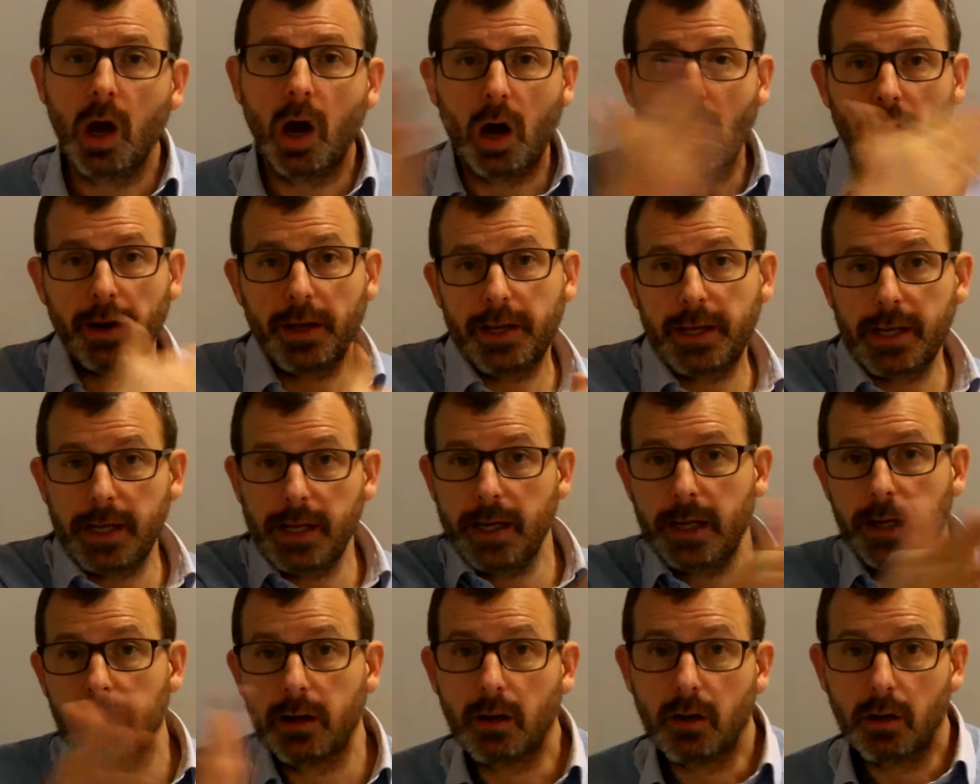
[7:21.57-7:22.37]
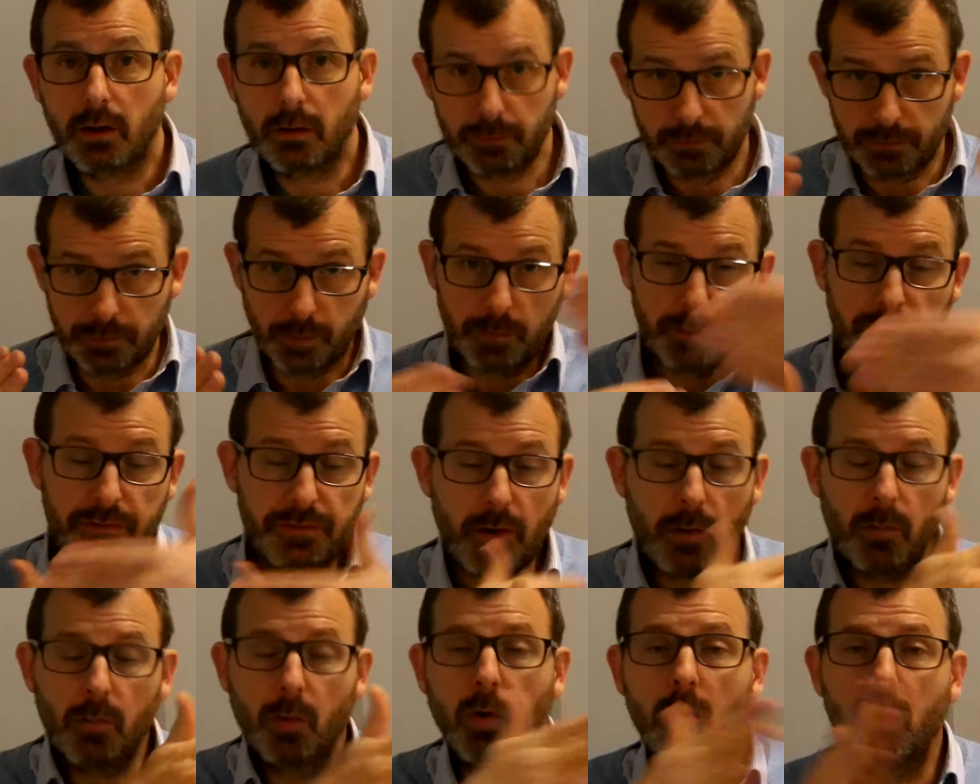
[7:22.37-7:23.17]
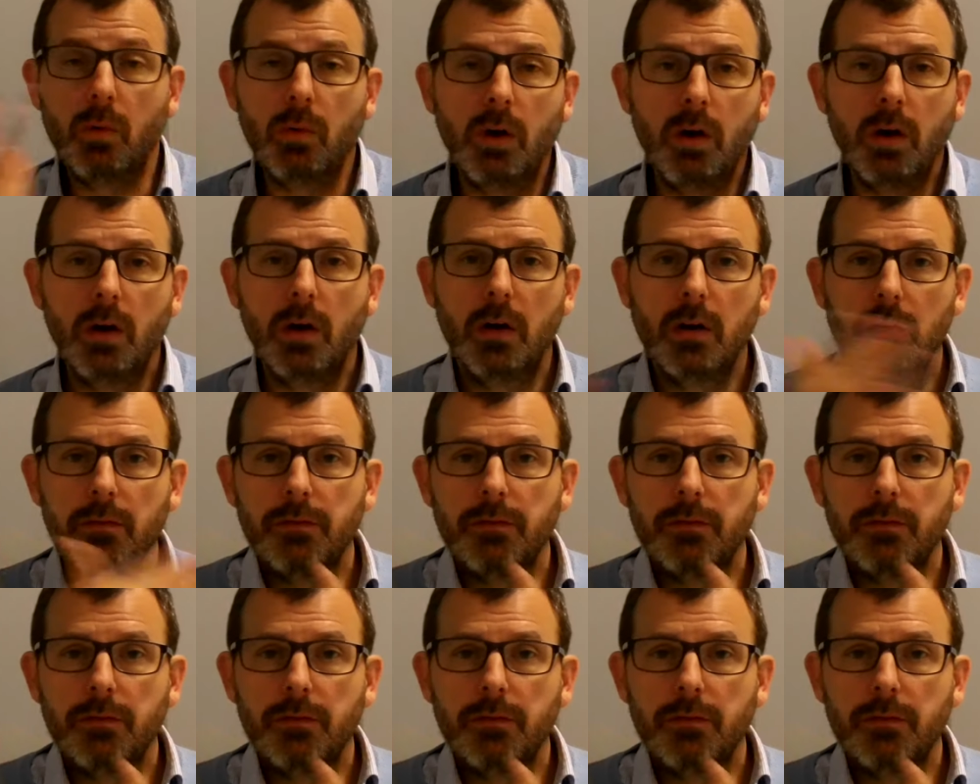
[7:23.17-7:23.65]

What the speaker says: and I hit from the front wall,